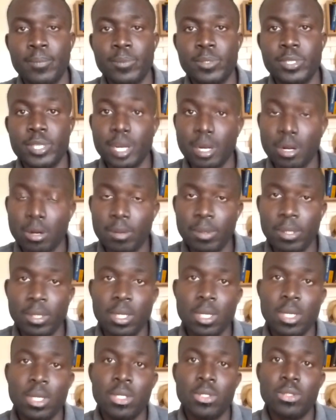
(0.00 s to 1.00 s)
Jacob
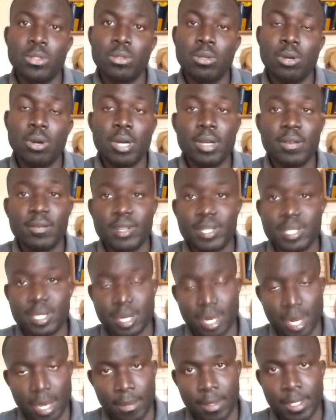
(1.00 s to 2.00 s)
to go and
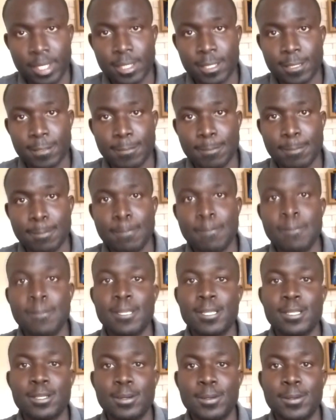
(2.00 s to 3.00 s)
visit Laban.
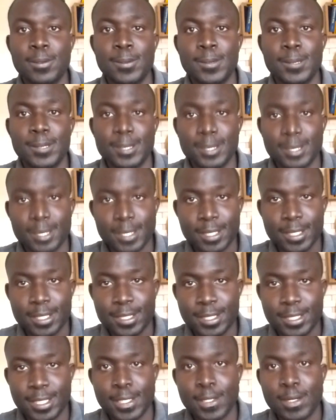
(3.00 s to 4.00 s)
So
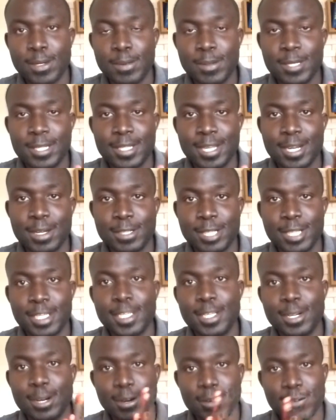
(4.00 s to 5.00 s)
Jacob is now
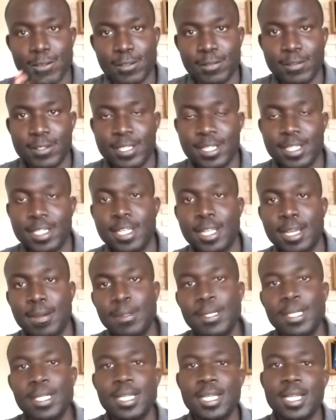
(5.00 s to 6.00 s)
taking off to visit
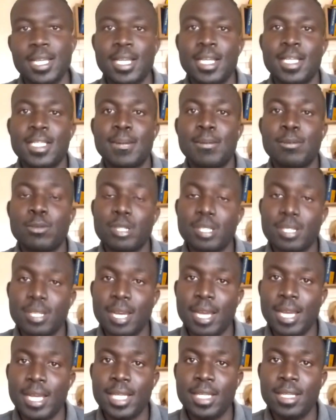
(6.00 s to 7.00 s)
Laban. Chapter
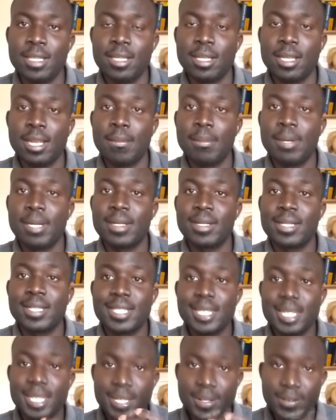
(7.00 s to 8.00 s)
29, Laban
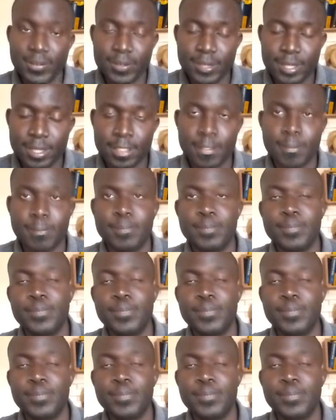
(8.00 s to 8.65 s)
receives